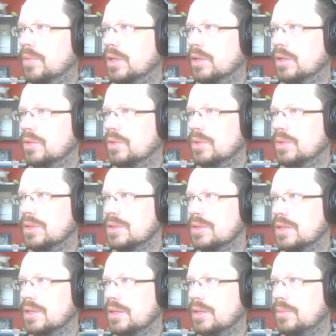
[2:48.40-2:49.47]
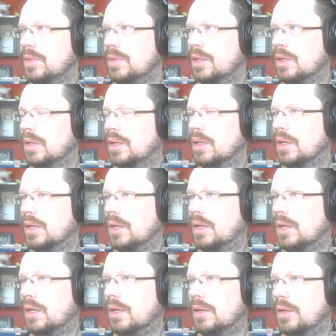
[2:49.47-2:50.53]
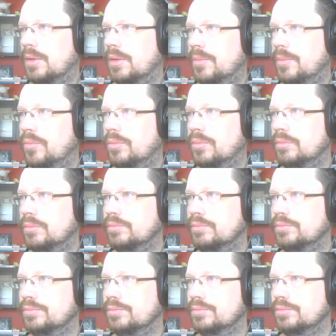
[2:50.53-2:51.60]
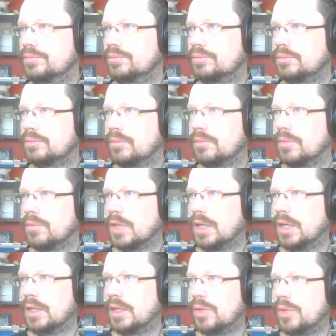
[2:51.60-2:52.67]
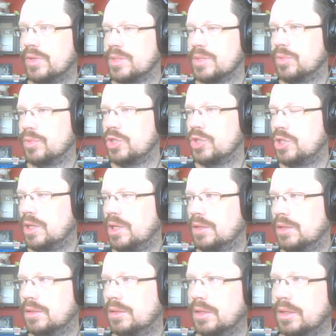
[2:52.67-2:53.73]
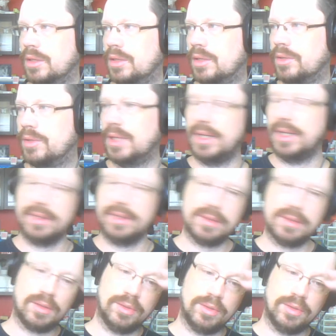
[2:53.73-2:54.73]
during this time. Um, and I always appreciate all the likes, all the